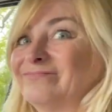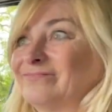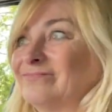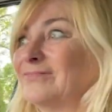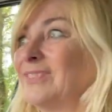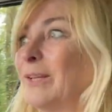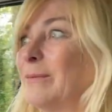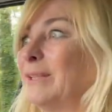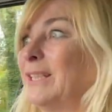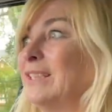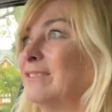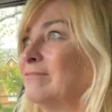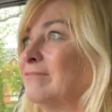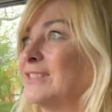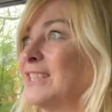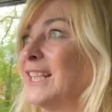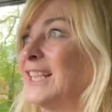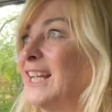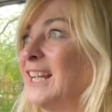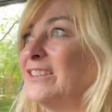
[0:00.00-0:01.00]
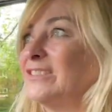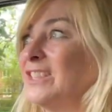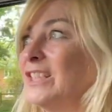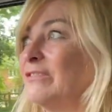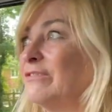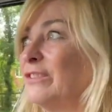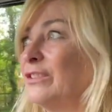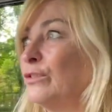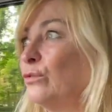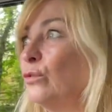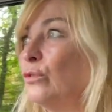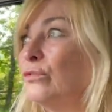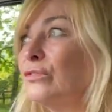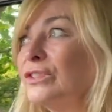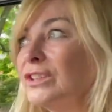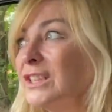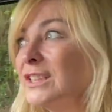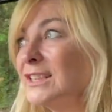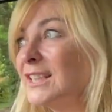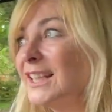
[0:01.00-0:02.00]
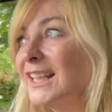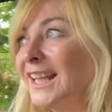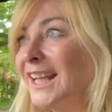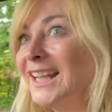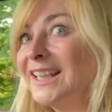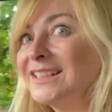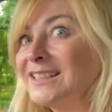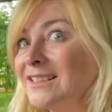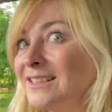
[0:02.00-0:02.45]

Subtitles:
I mean, 10 out of 10 for thoughtfulness, I guess.